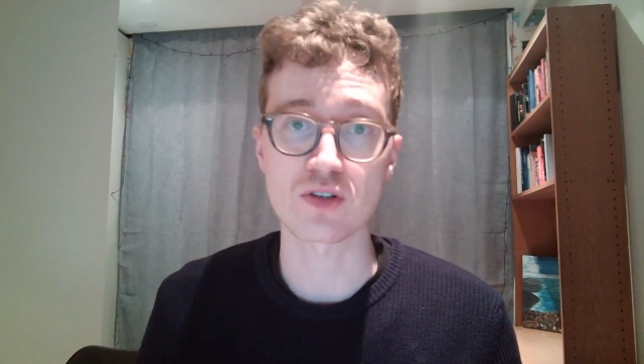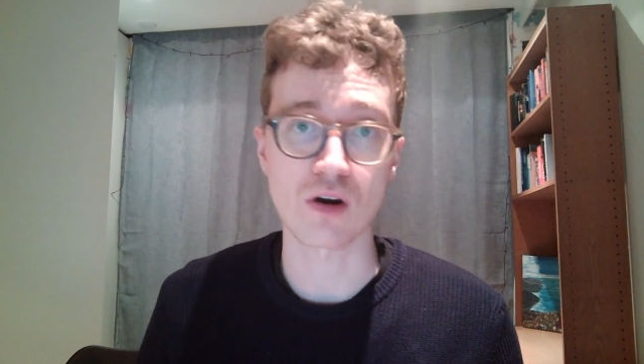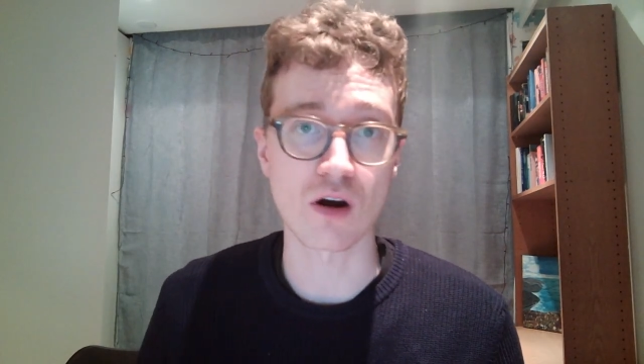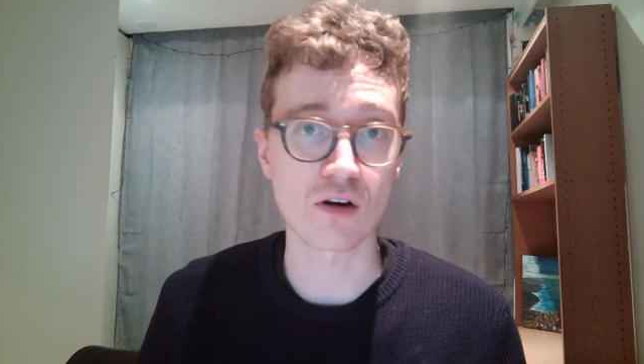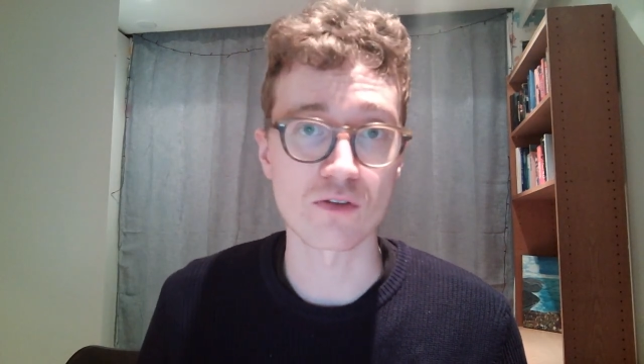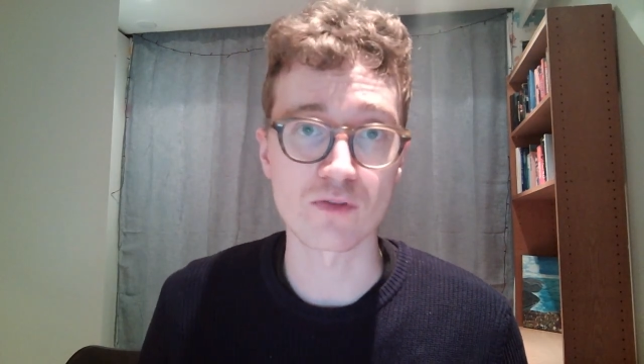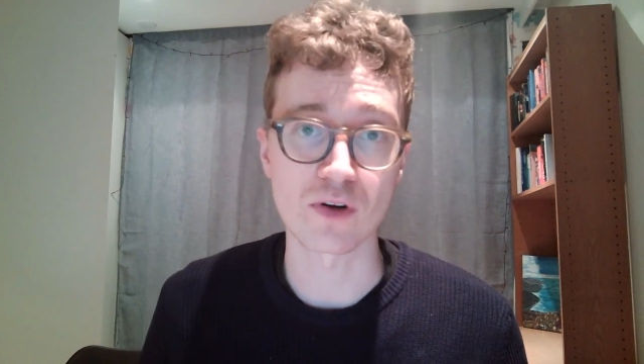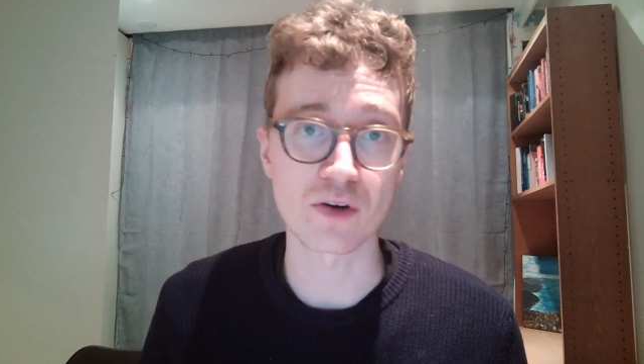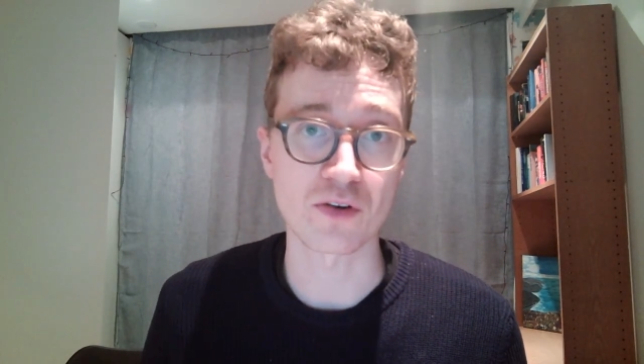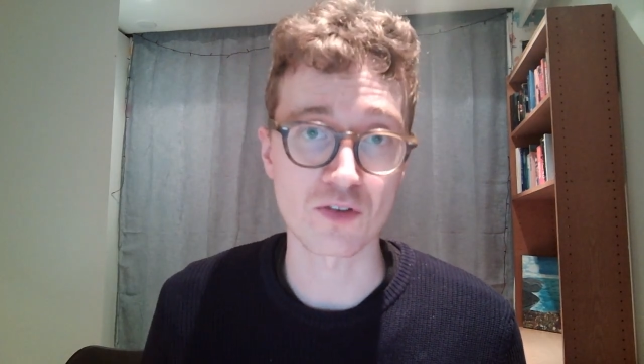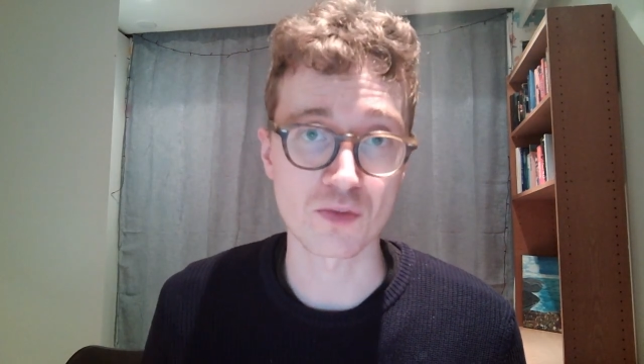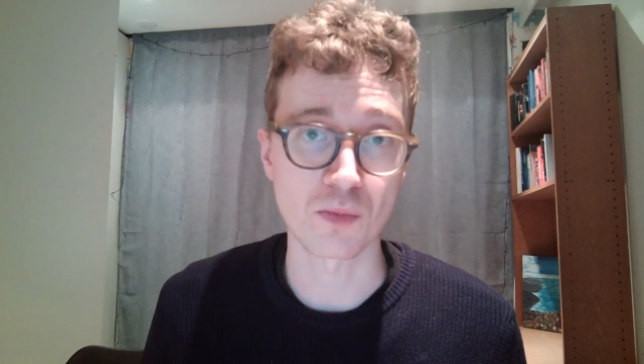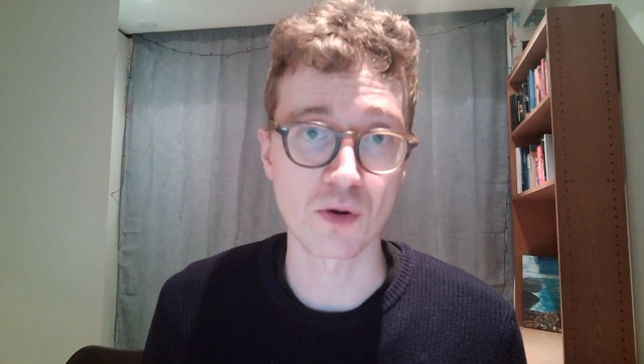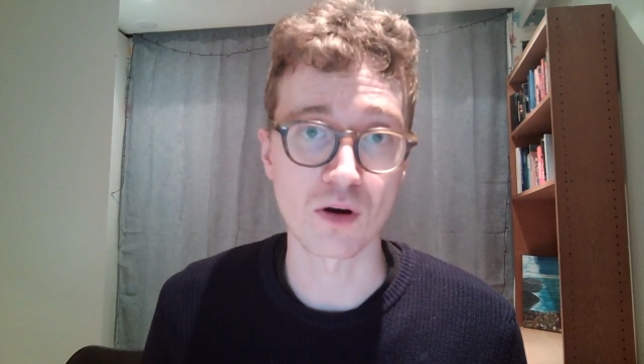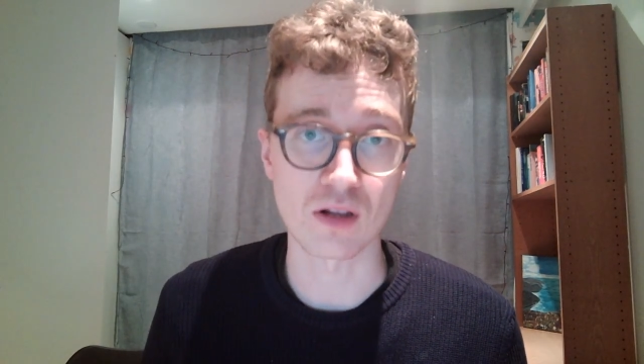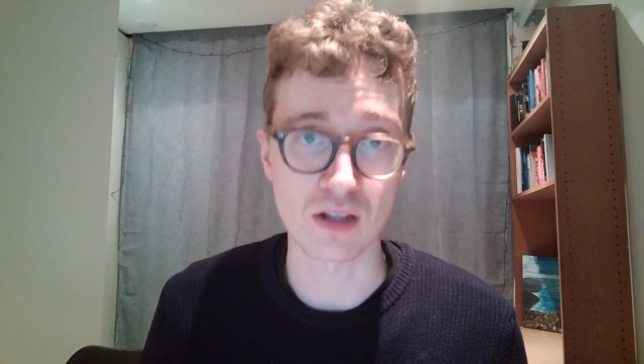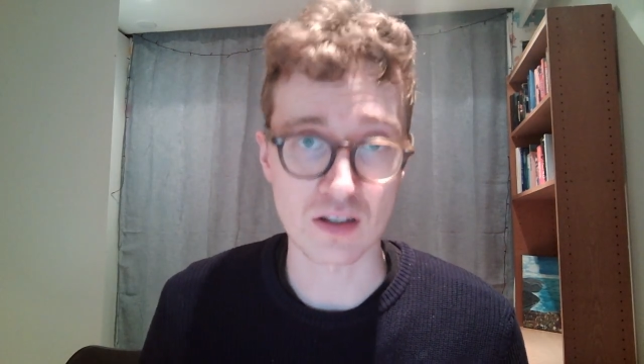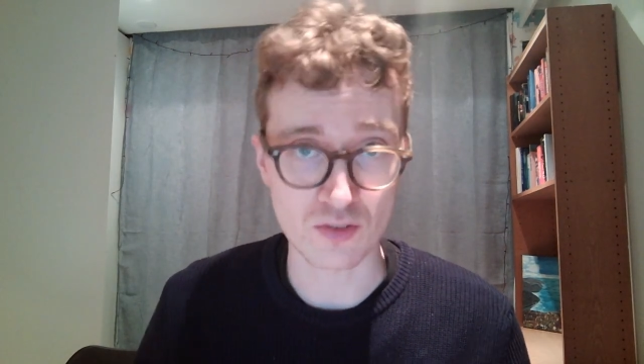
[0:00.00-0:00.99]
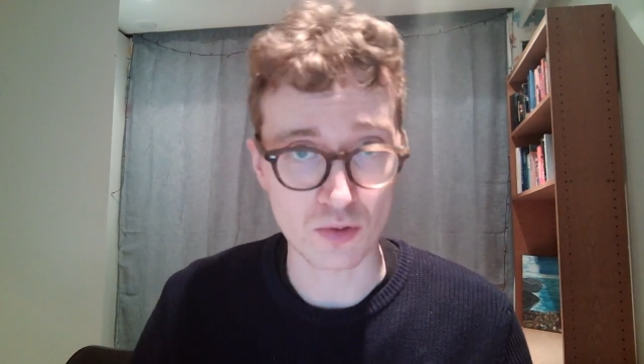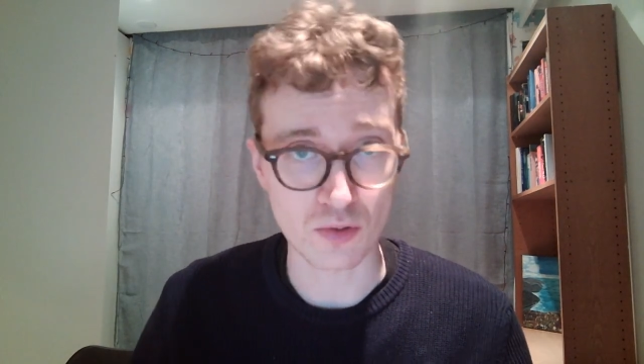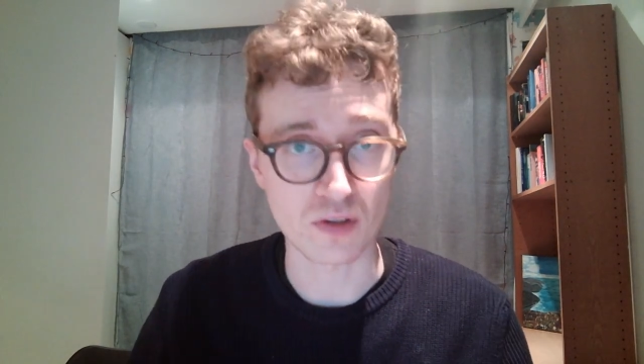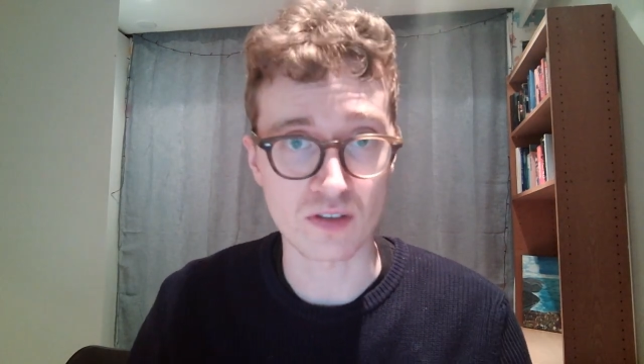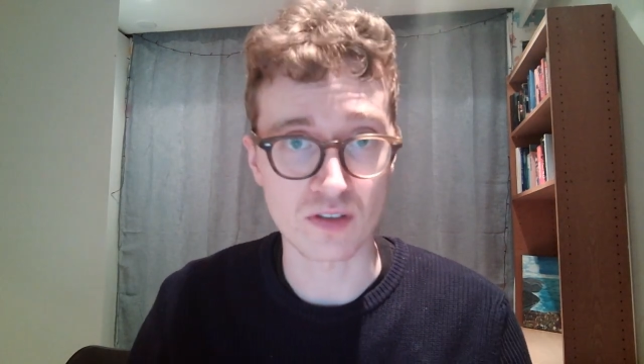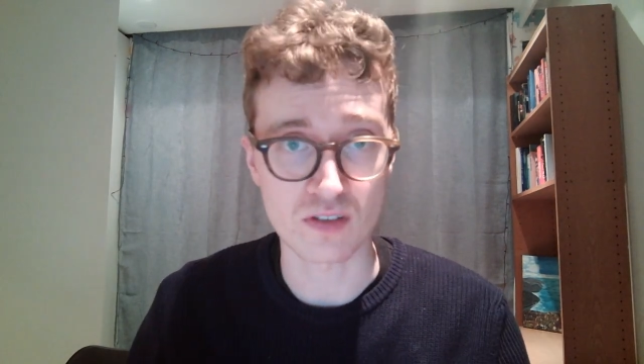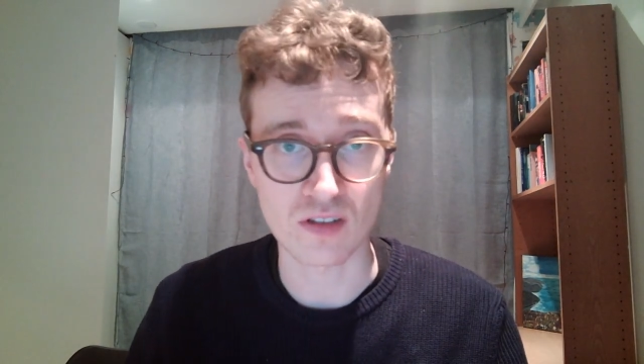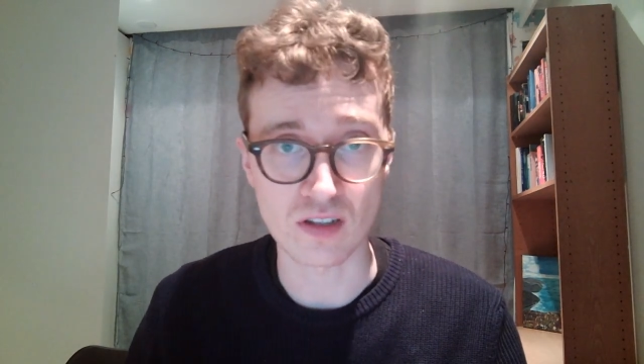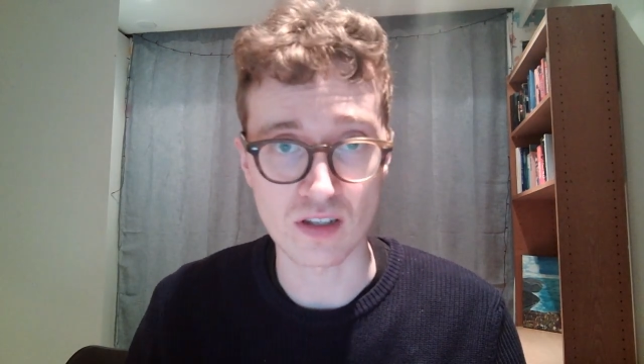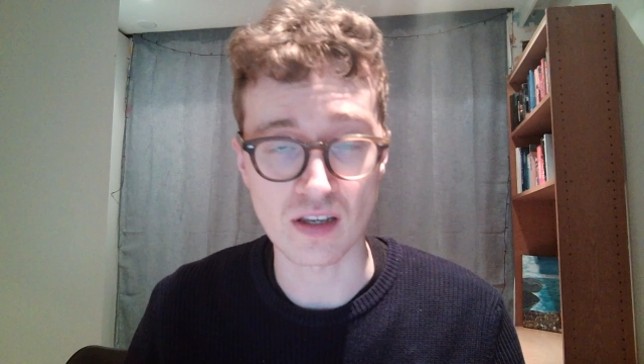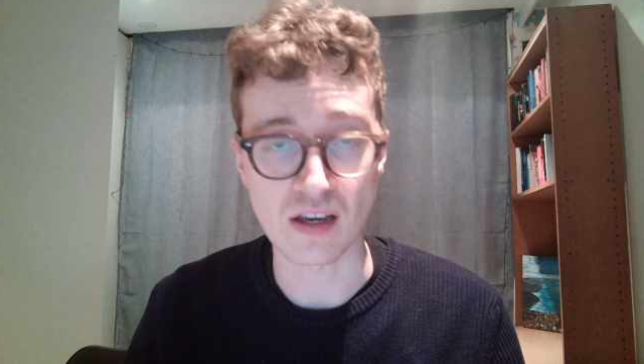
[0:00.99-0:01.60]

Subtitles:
are very small, as you can see,